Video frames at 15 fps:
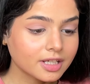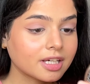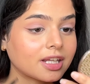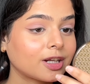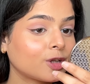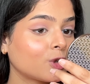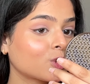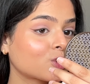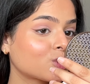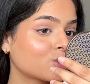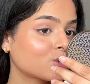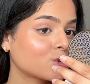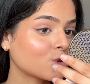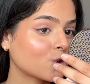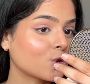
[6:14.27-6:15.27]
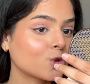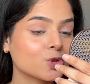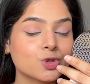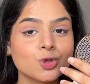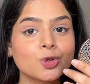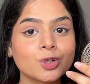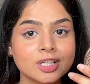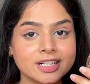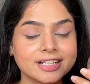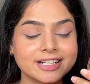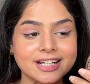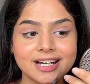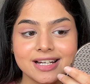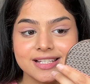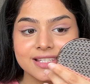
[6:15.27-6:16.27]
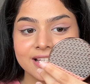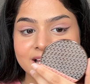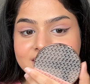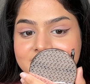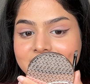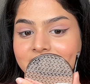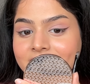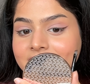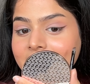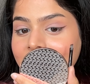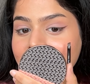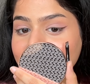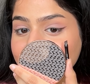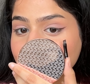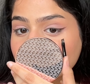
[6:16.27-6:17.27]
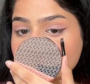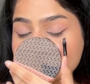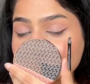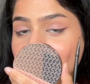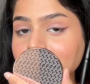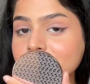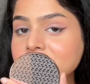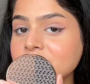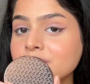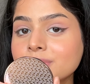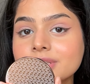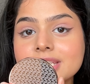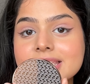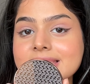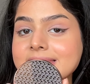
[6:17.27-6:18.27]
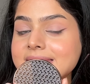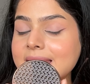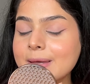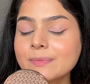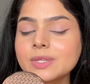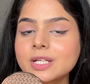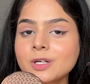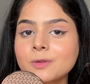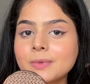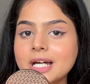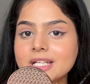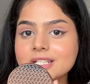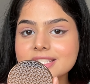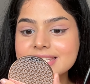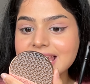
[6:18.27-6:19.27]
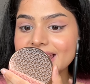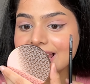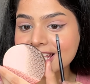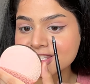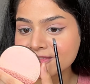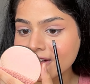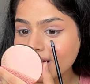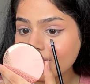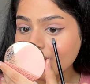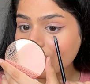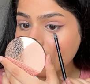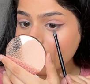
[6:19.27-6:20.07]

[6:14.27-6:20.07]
and it looks so good, guys. It's like that. I'm also gonna be doing the same thing on the other side as well.